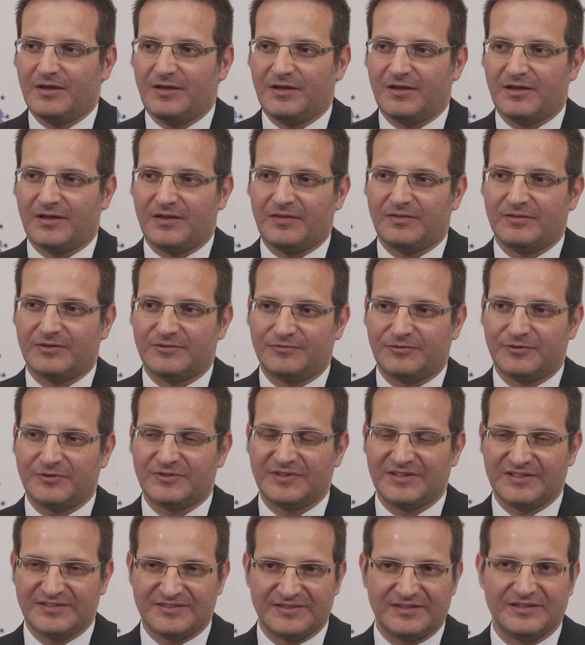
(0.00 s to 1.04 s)
And therefore
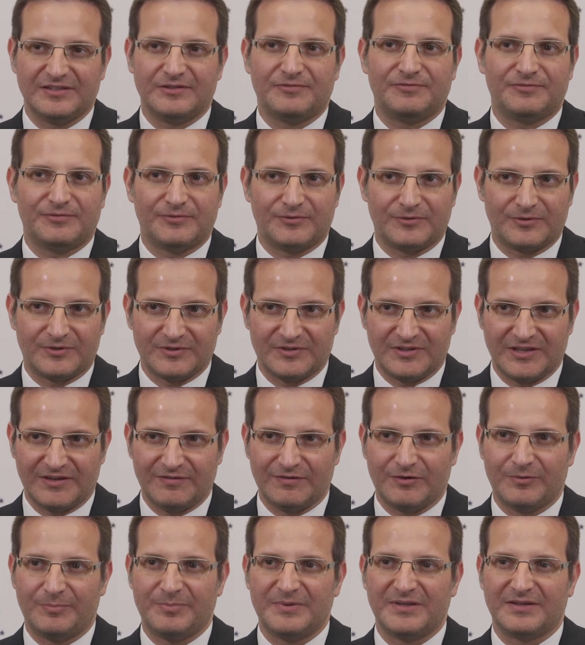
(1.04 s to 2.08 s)
there is a need for
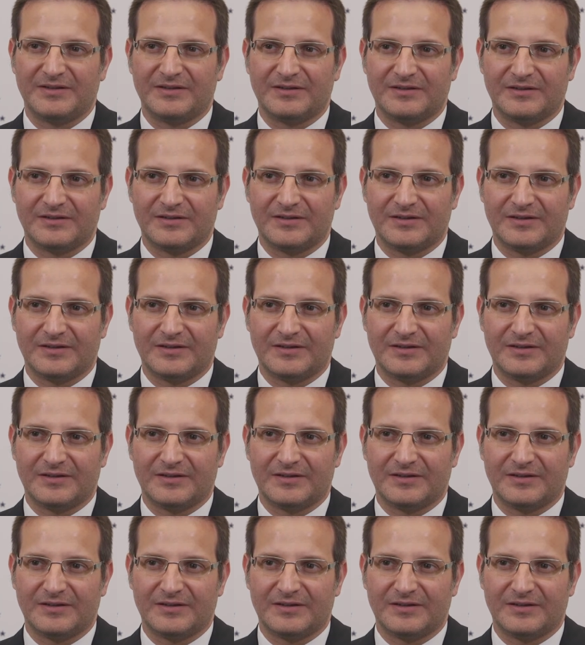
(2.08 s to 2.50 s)
developing